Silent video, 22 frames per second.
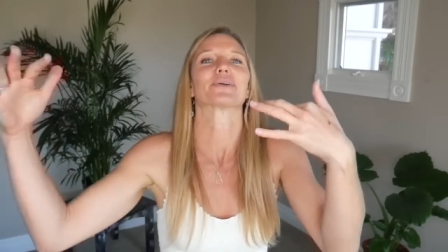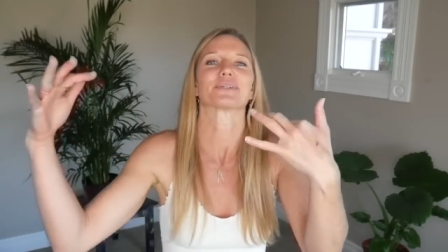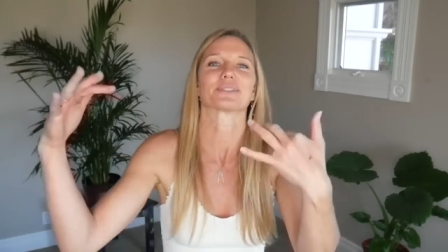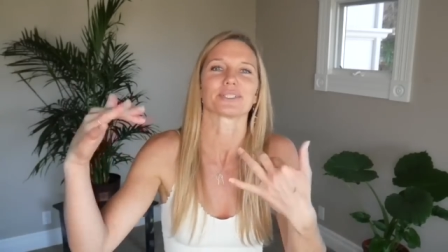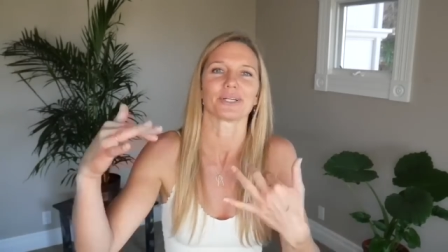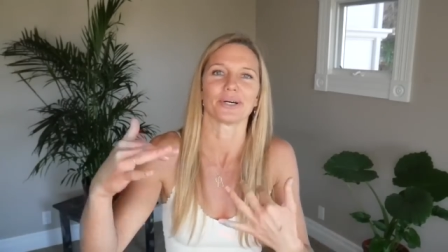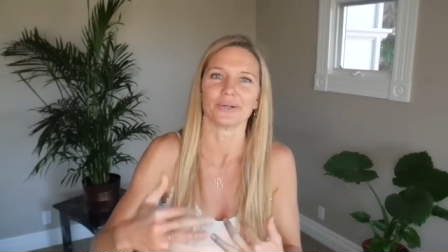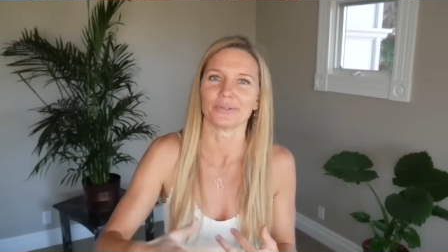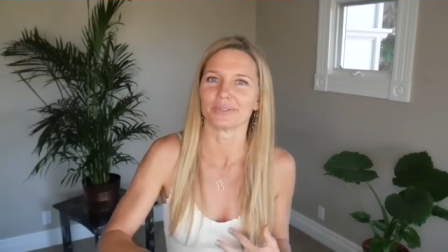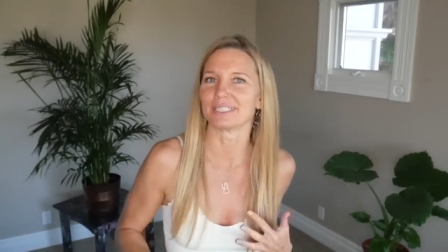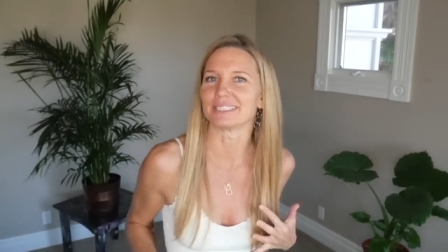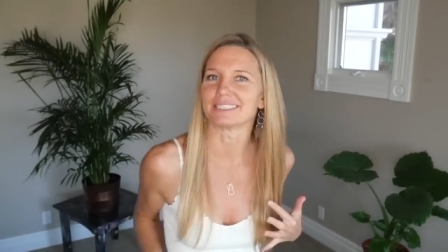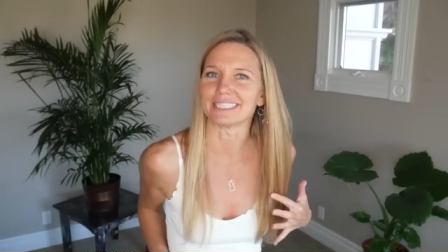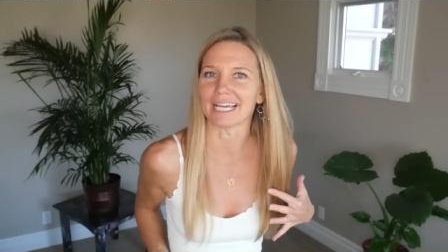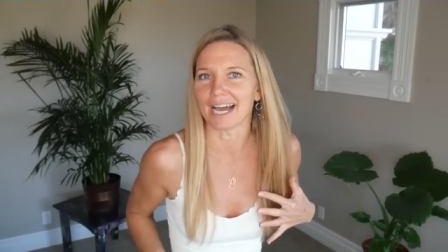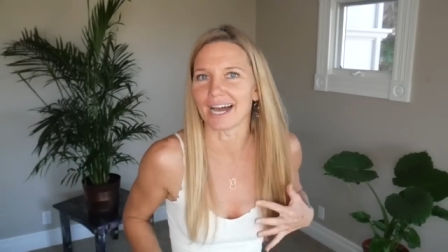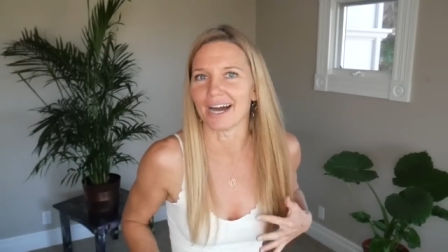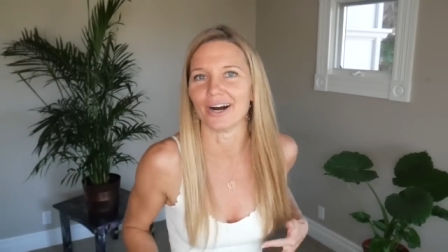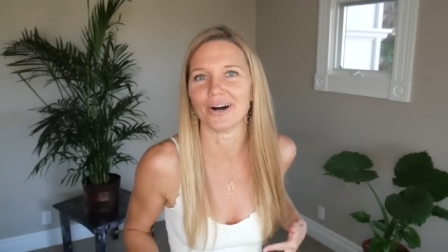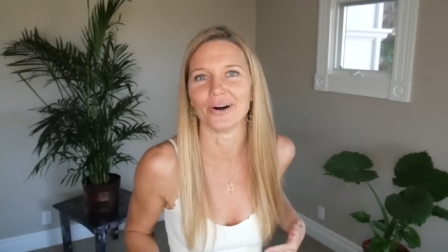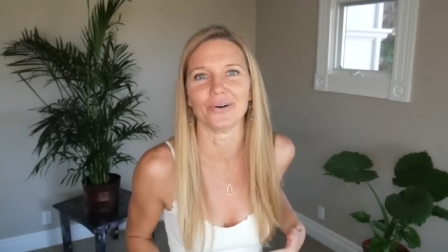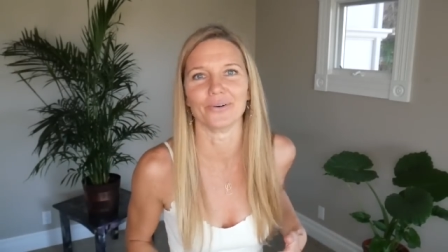or tone it
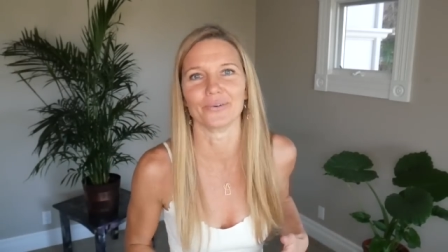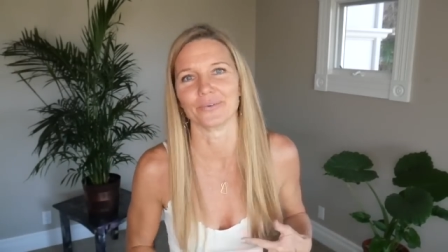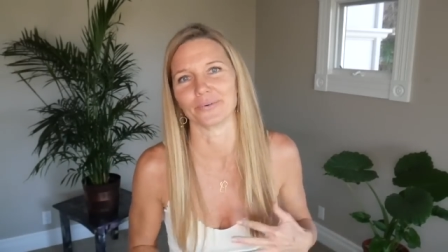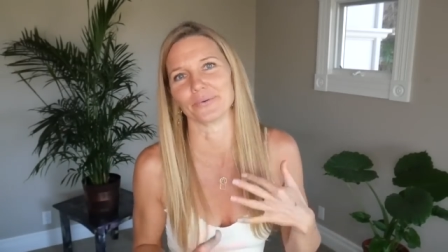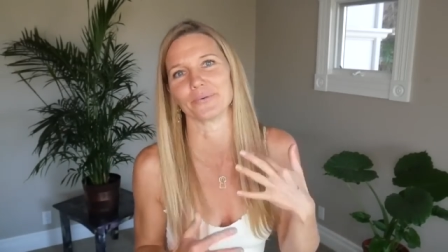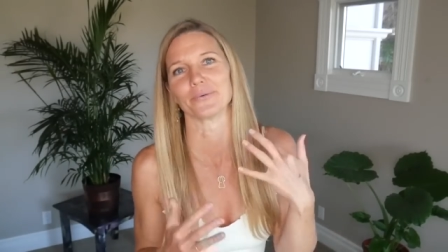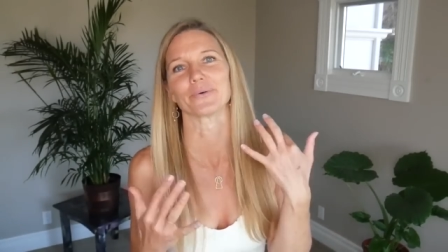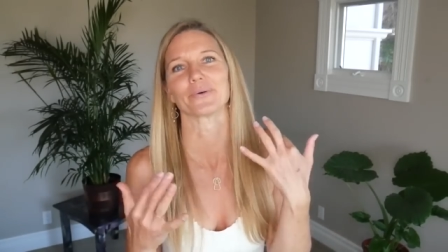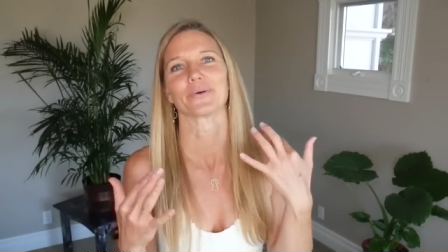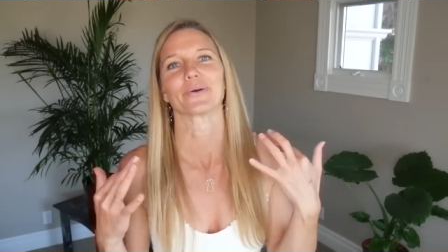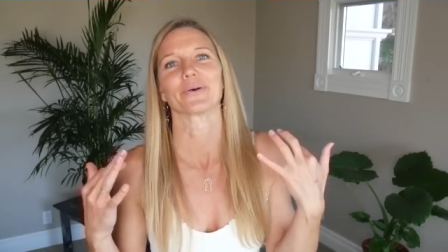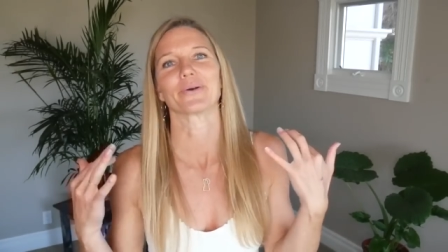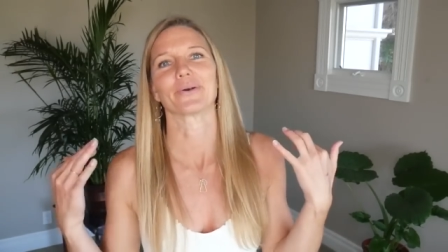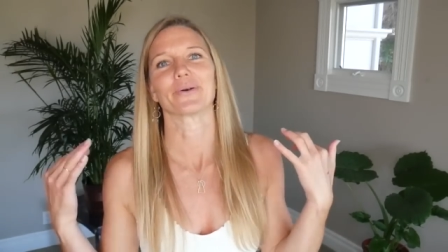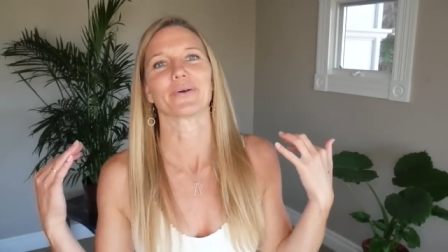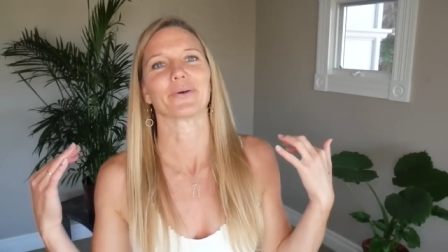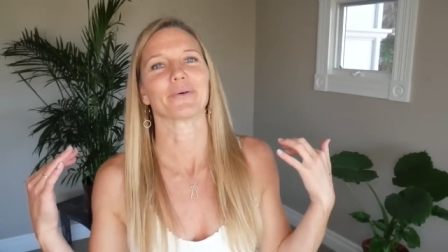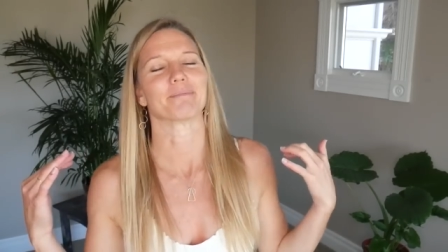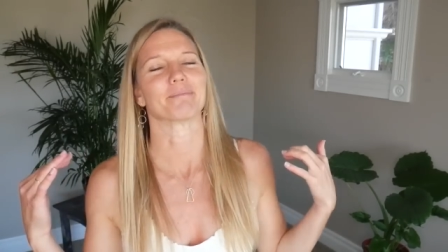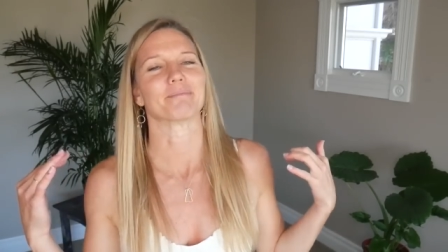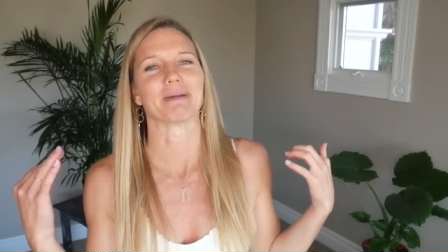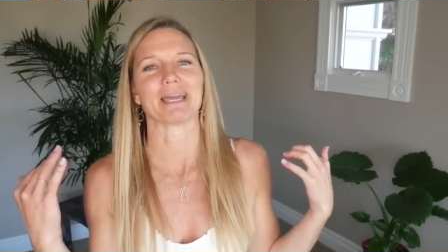down
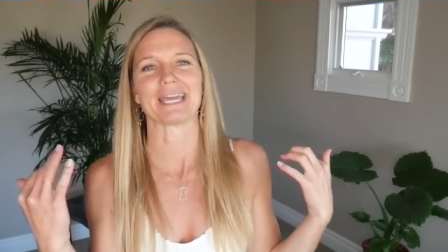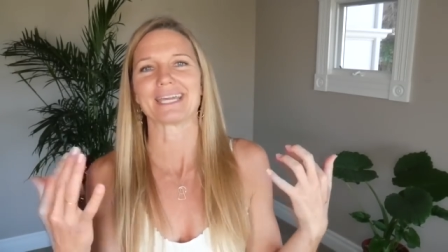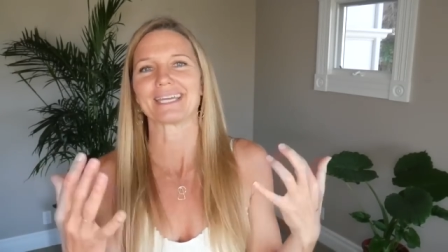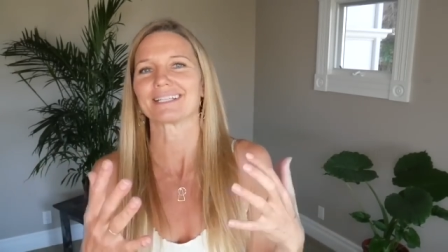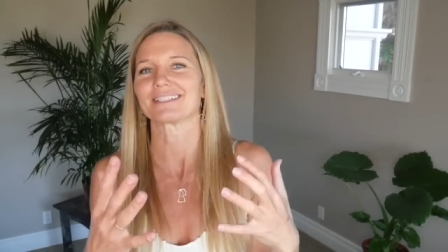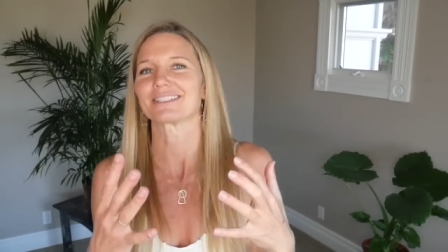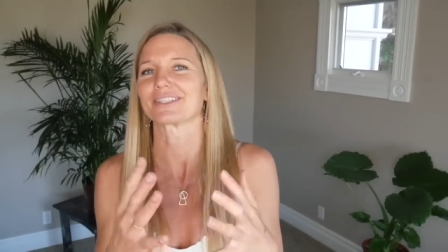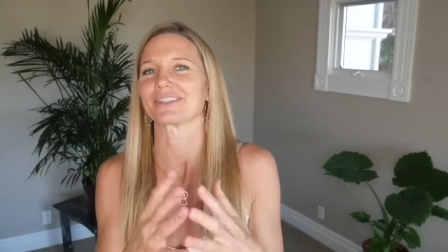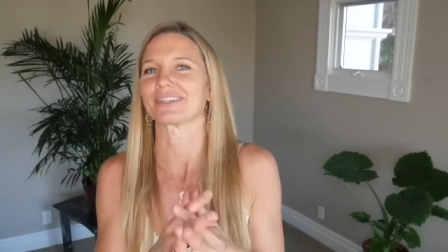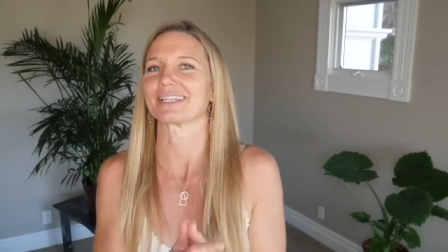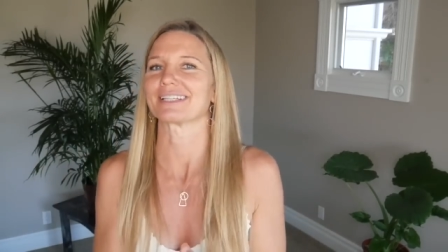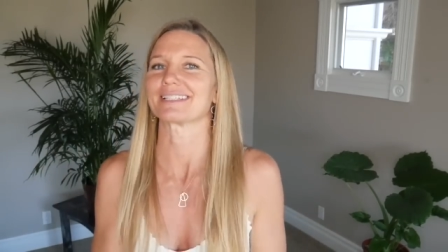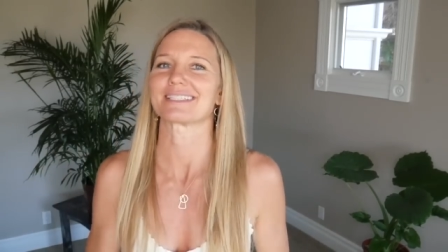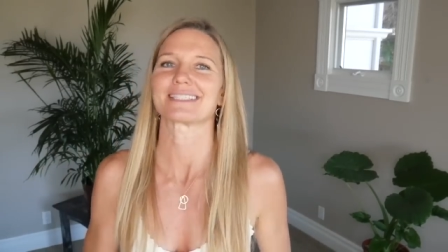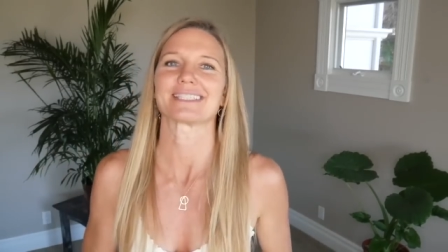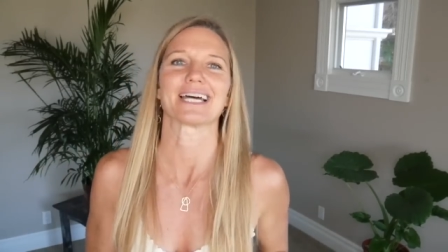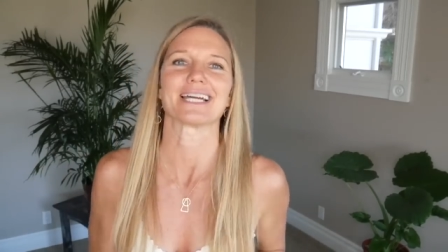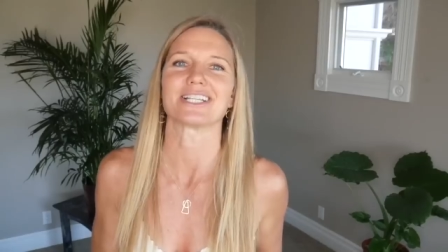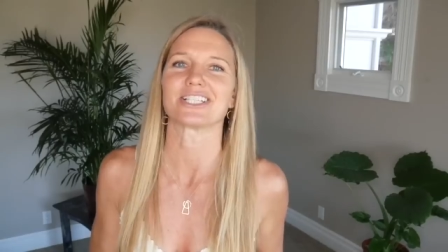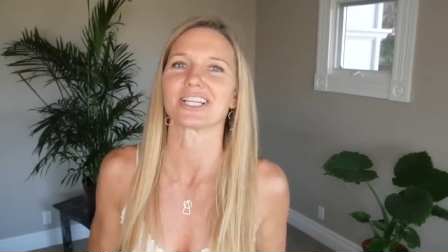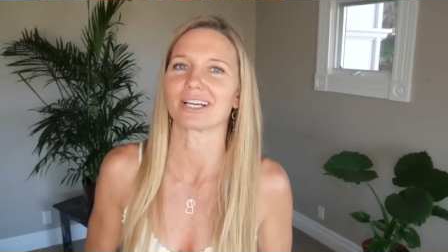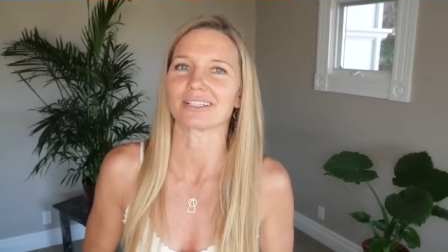or make it so that it's
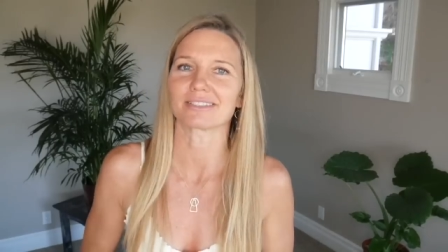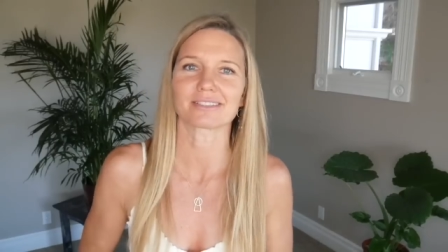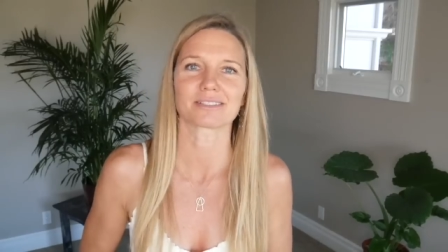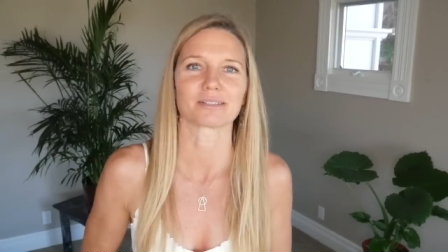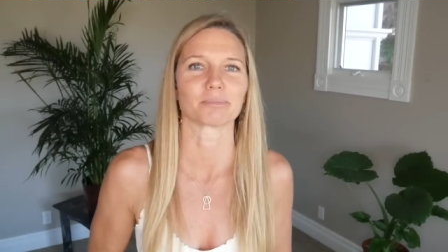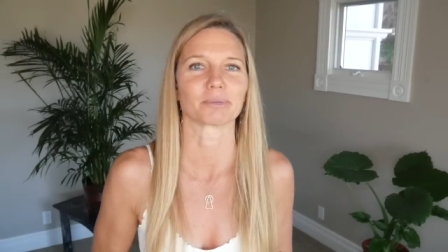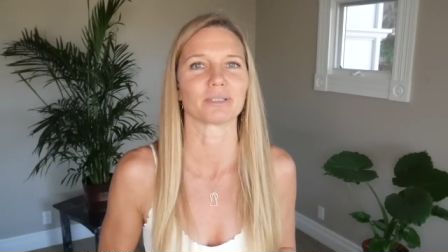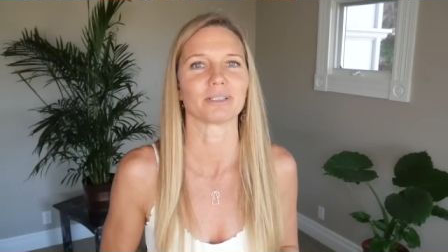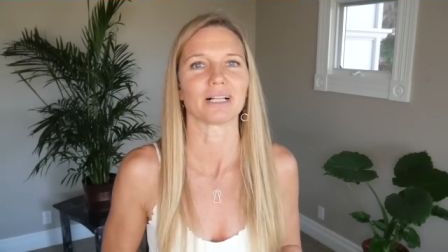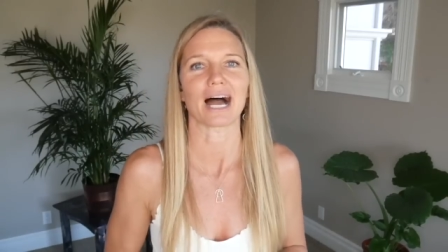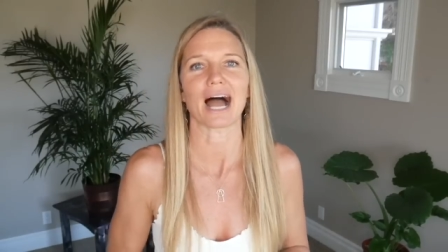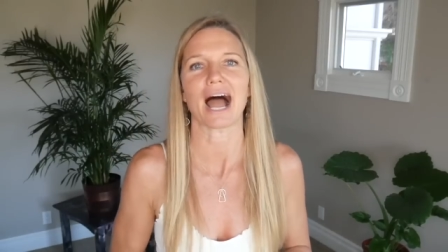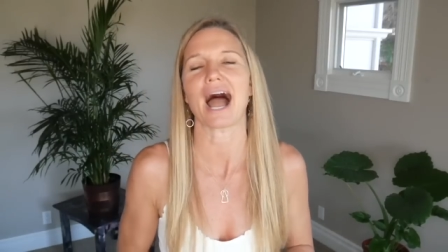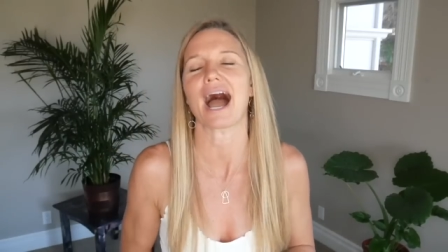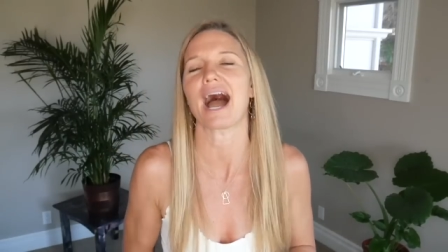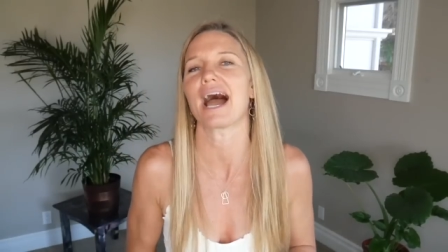digestible.